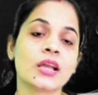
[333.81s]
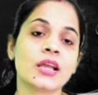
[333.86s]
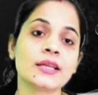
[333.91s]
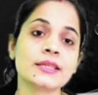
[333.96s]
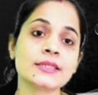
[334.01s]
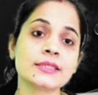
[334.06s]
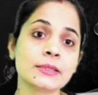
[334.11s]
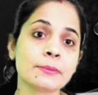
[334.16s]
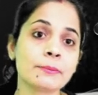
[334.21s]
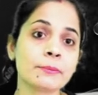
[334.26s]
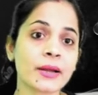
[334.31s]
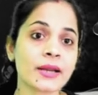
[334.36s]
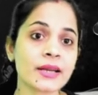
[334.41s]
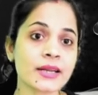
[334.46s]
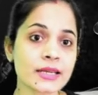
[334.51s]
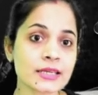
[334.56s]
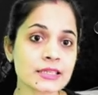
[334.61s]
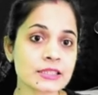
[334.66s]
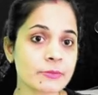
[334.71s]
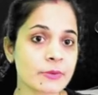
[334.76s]
In
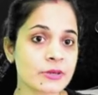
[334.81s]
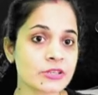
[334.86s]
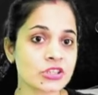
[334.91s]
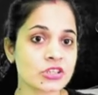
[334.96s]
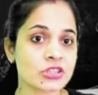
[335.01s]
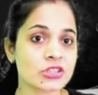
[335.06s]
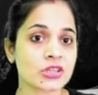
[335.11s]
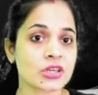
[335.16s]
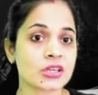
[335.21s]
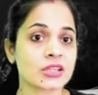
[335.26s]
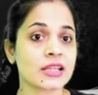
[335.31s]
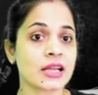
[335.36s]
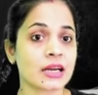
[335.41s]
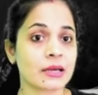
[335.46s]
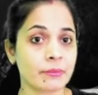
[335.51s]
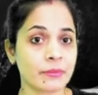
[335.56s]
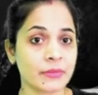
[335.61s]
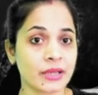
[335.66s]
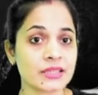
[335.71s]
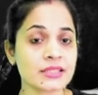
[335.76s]
sympatric speciation,
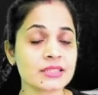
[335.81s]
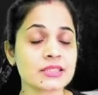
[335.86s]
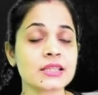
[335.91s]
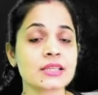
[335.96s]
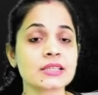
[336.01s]
that means